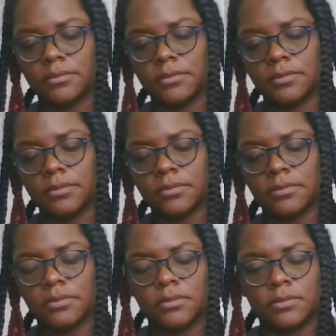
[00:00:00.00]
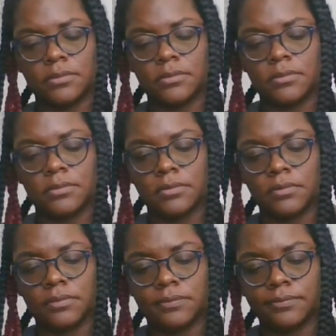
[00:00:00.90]

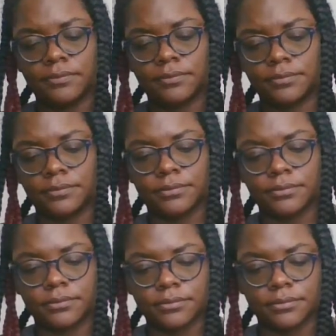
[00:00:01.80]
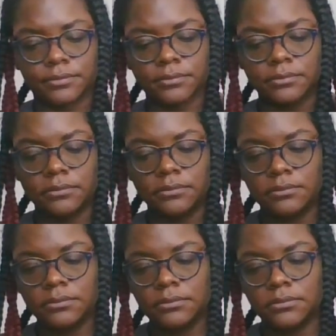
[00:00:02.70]

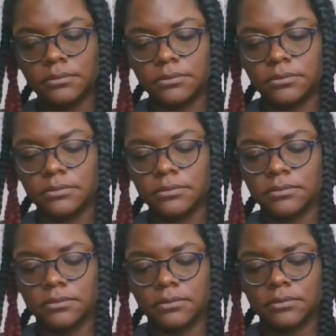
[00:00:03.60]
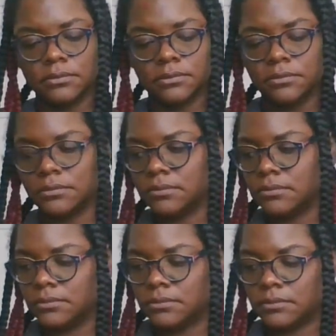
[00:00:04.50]

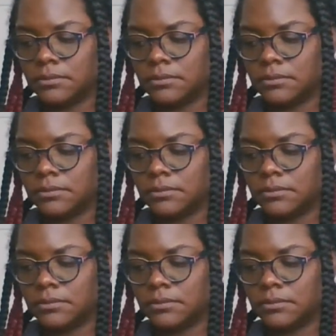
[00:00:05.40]
(no one is talking)